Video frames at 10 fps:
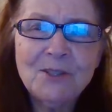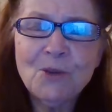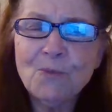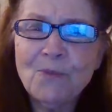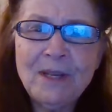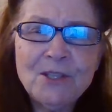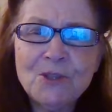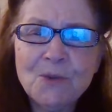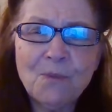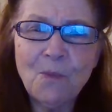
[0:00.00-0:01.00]
to
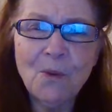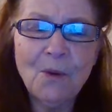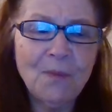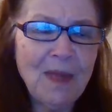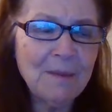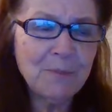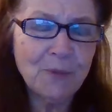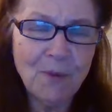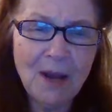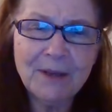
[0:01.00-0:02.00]
reach the world, that
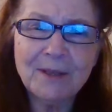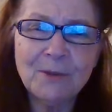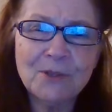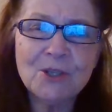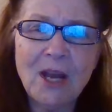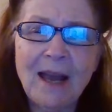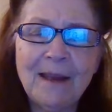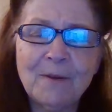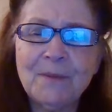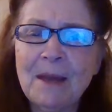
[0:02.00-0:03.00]
prodigal
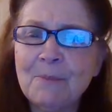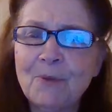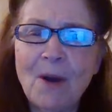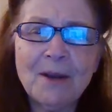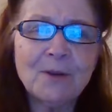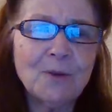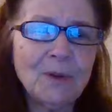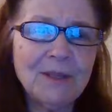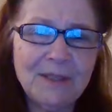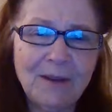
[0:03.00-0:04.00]
child, that
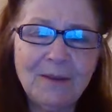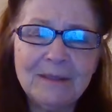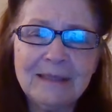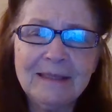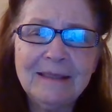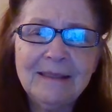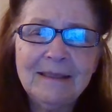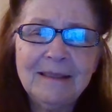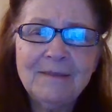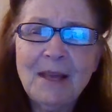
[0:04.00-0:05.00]
prodigal adult
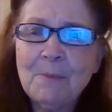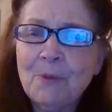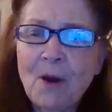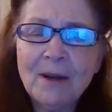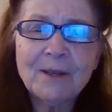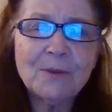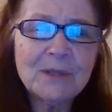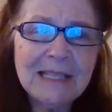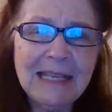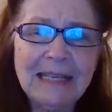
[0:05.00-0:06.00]
that prodigal
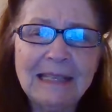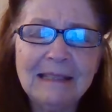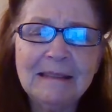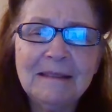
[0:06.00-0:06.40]
teen,